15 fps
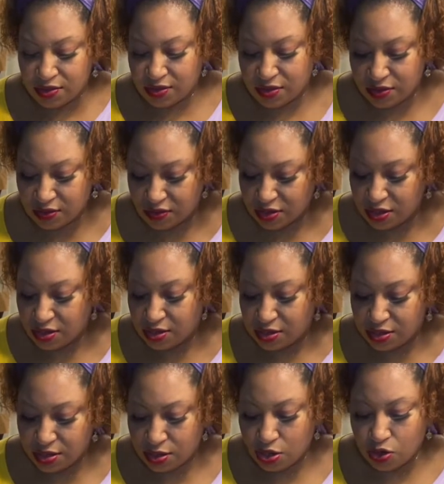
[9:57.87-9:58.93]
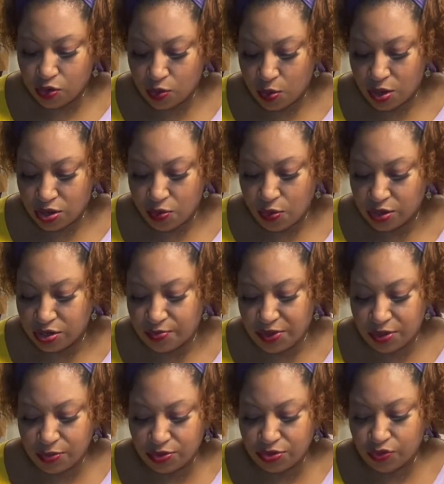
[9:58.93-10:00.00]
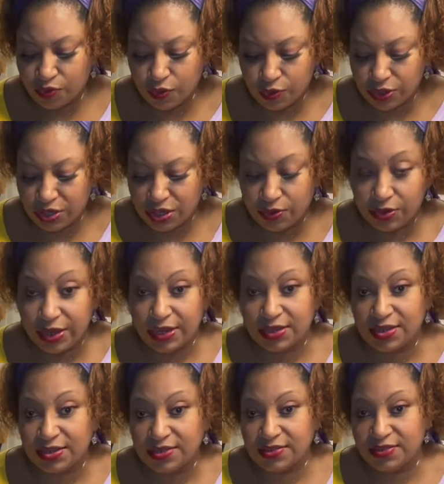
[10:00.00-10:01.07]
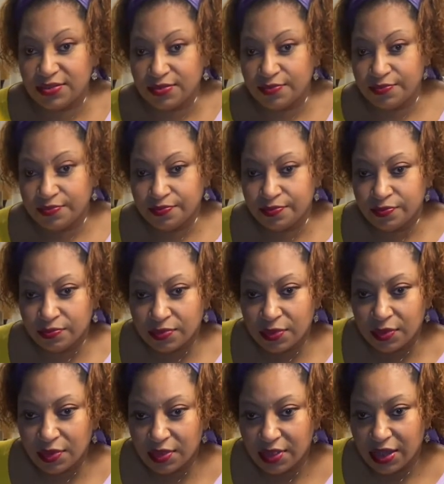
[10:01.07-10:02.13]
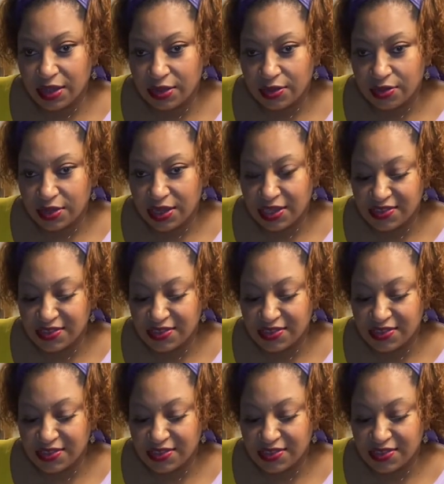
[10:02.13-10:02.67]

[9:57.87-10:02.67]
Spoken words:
See? You want to be able to roll it out like this. Take a look. It's